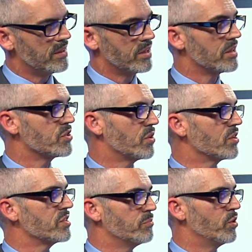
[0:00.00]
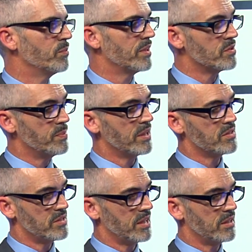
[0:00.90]
the construction boom that is being
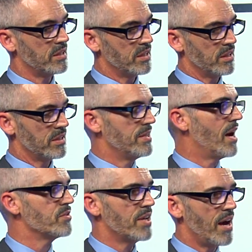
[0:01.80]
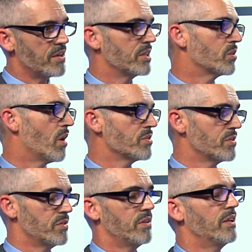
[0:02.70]
seen downtown and across the
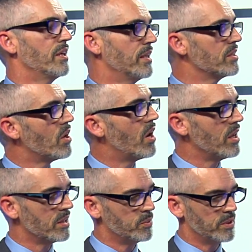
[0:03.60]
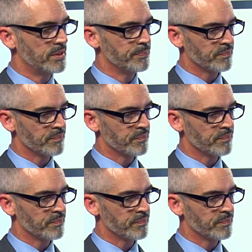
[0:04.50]
city and into Hollywood,